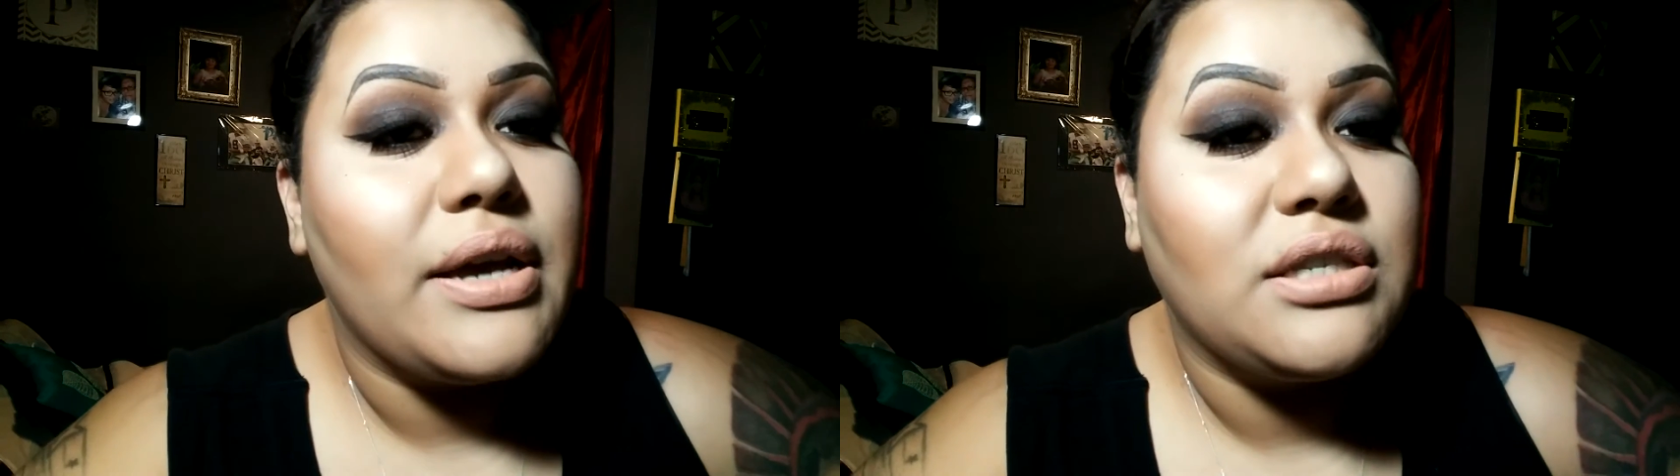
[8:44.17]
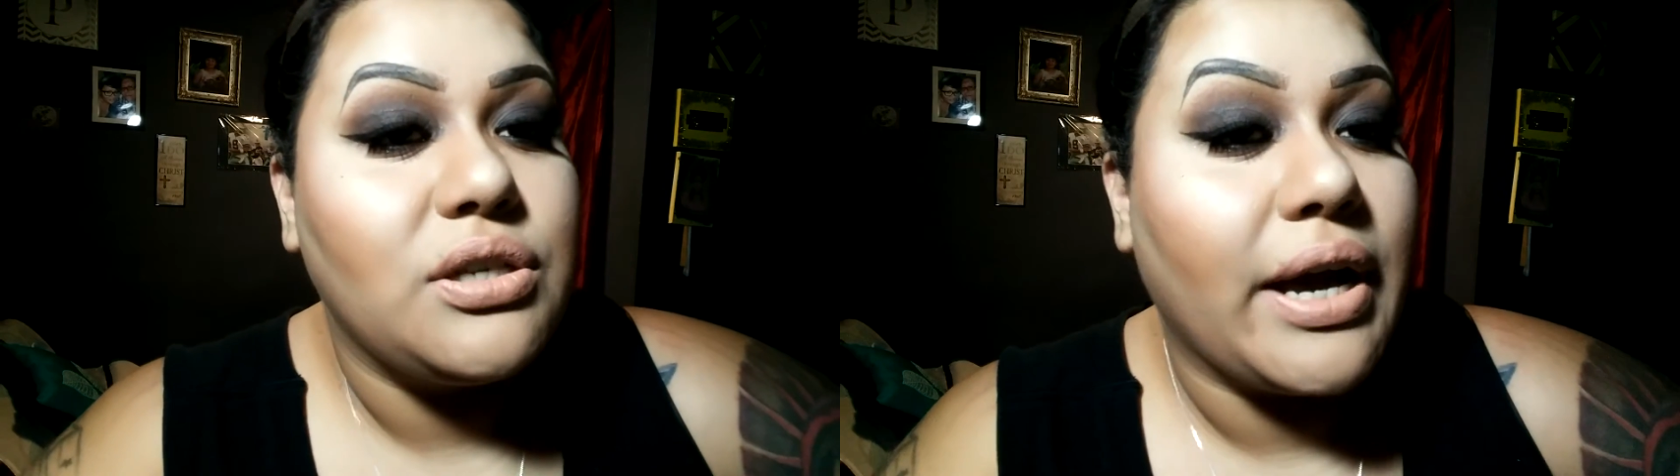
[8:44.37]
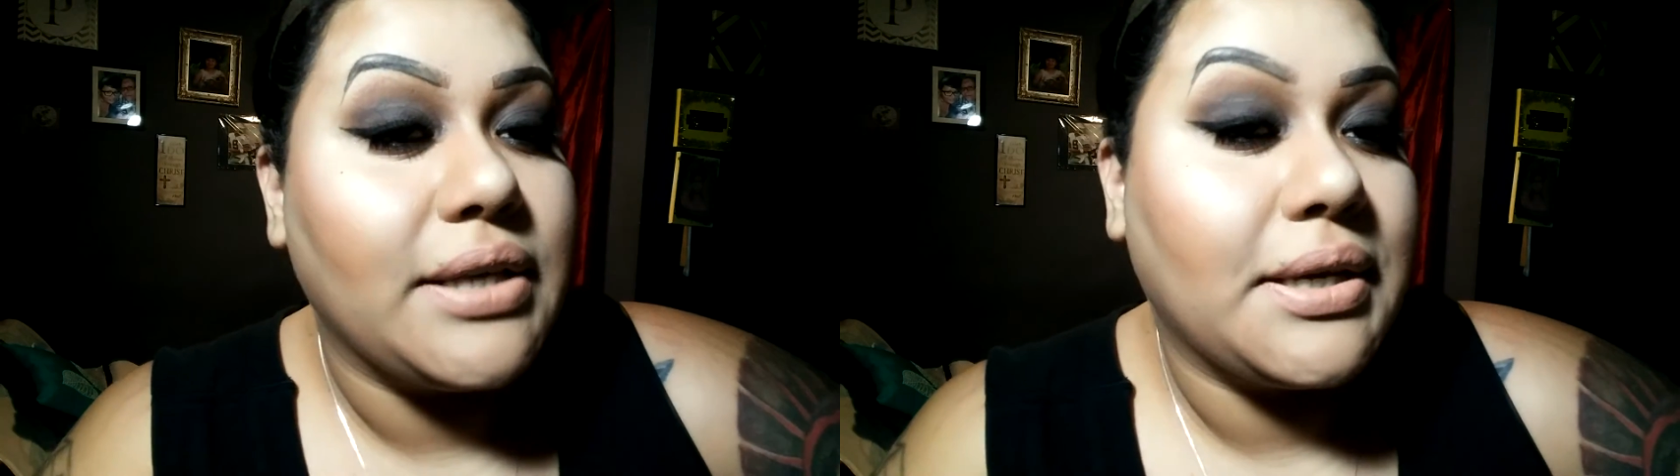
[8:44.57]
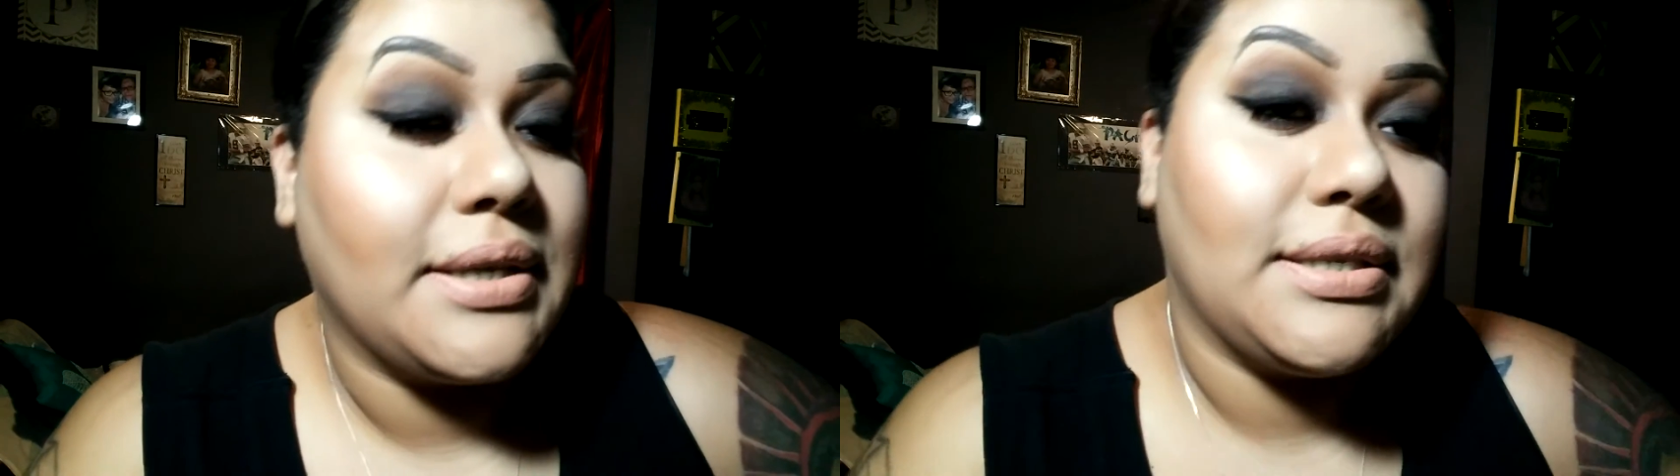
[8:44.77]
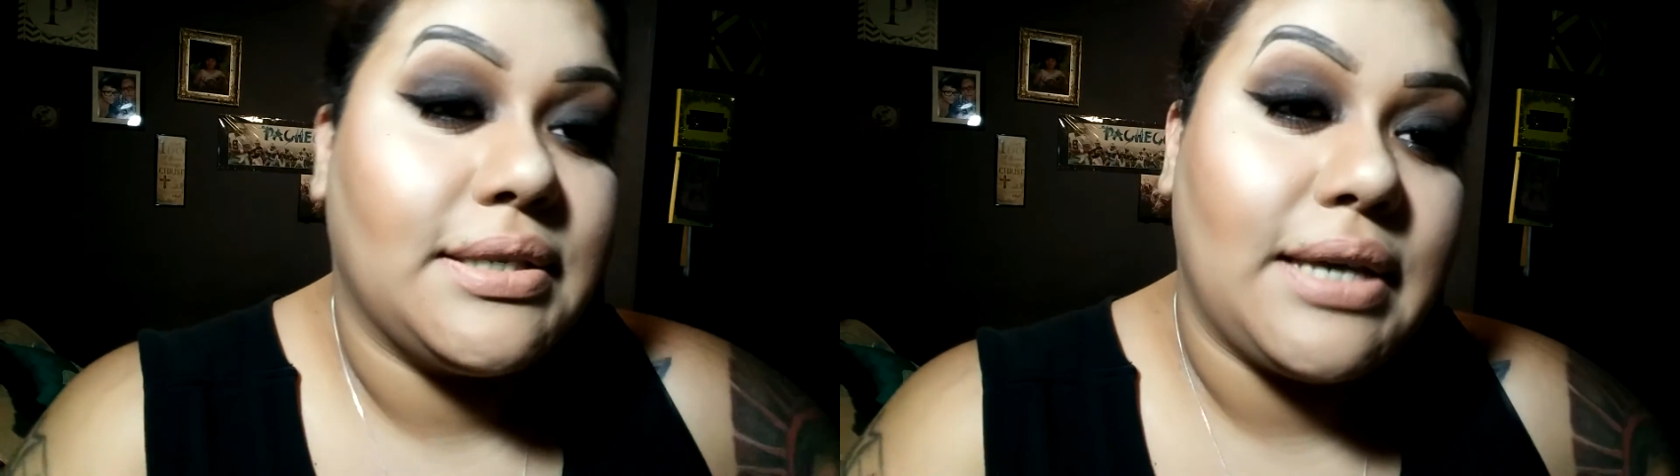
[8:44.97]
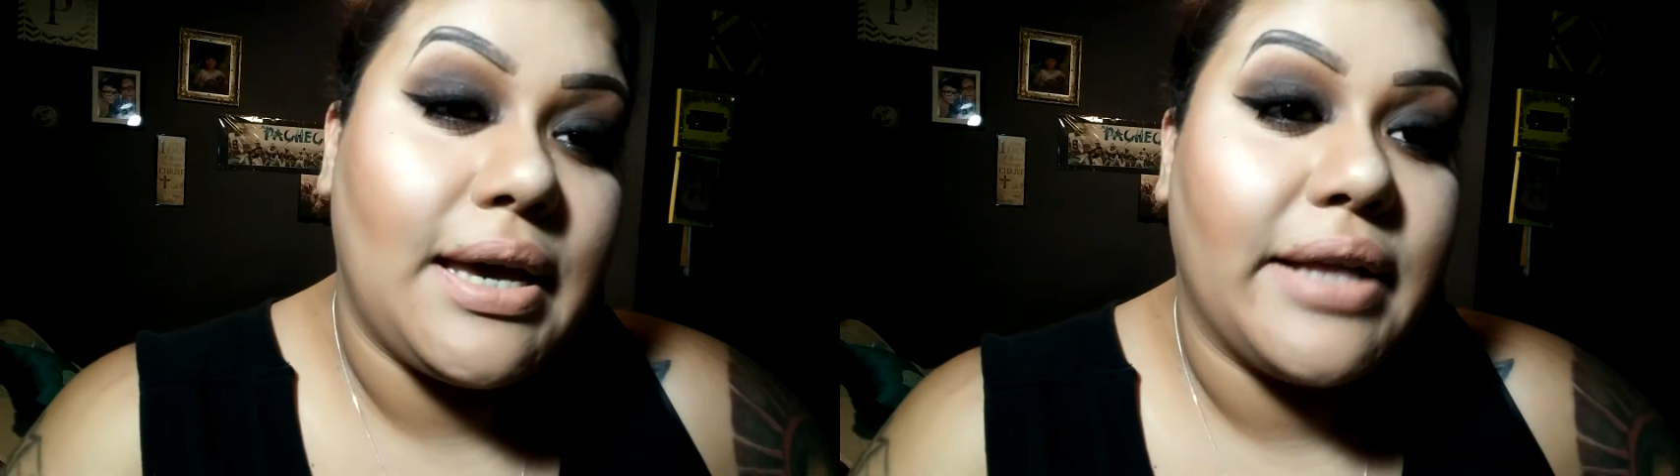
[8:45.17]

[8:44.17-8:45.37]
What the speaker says: As you guys can see,